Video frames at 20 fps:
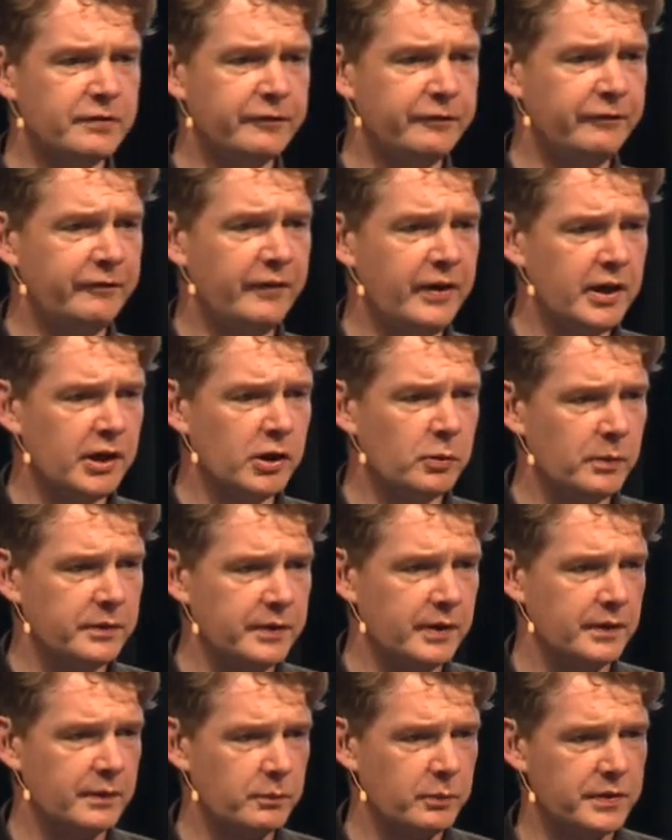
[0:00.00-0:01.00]
interfere
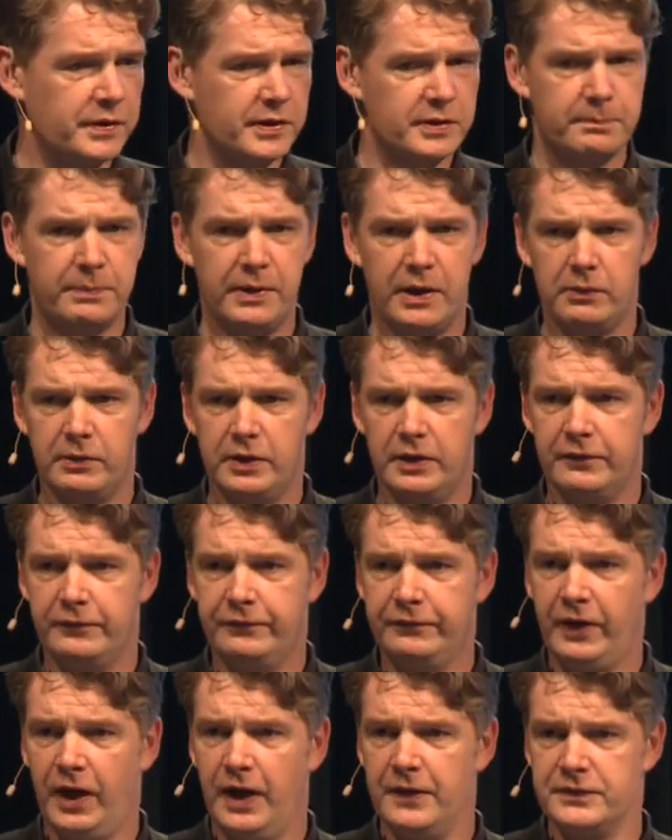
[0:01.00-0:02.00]
with this period
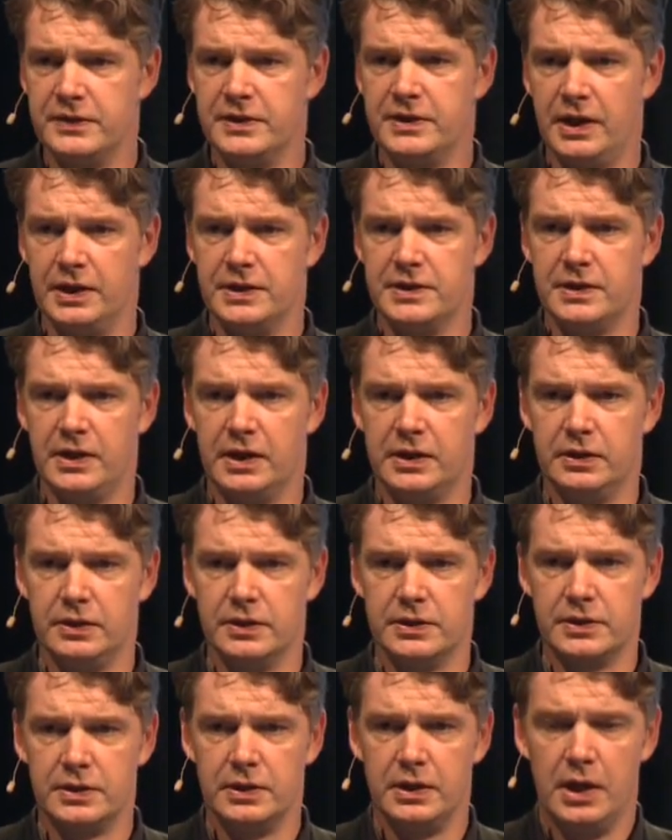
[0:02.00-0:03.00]
of 5 to 10
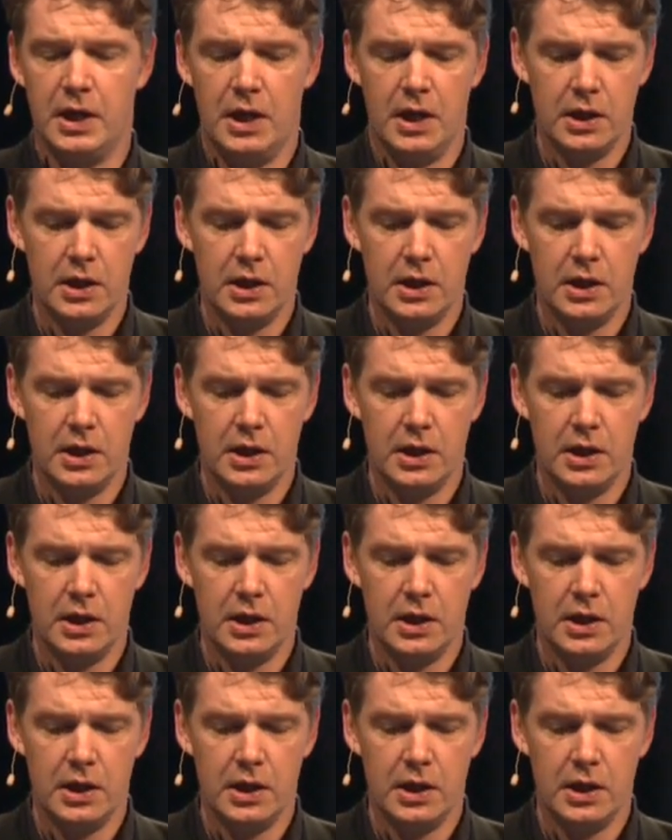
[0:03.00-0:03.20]
seconds.